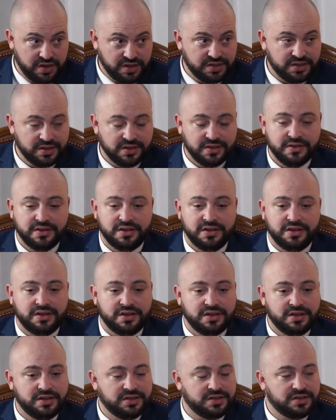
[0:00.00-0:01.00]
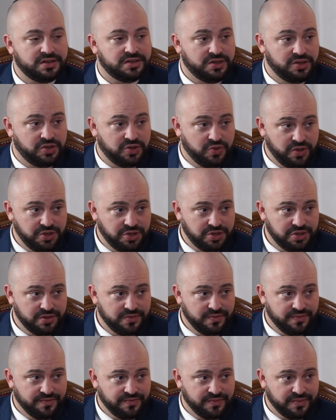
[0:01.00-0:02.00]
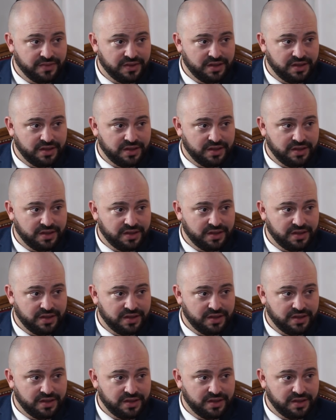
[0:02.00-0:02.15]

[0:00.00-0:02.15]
us is situation